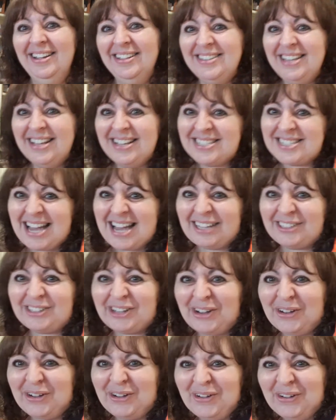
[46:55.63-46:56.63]
Things start to
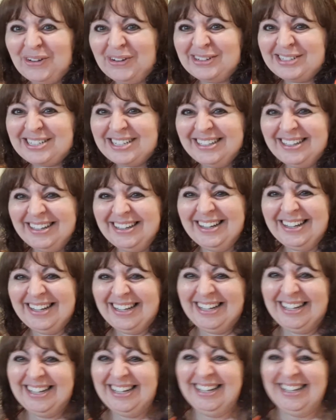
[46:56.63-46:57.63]
hurt.
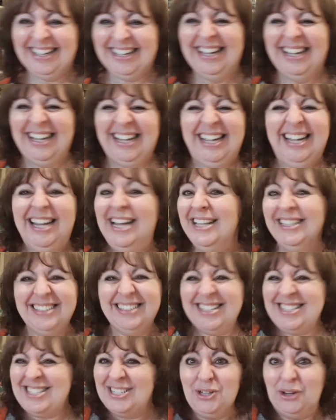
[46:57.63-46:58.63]

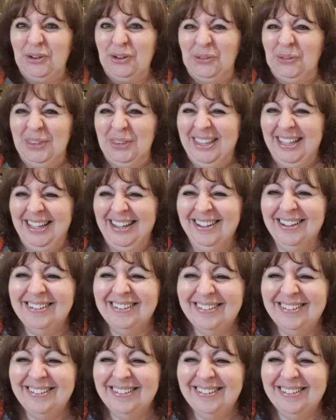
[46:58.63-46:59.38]
That's not a good thing.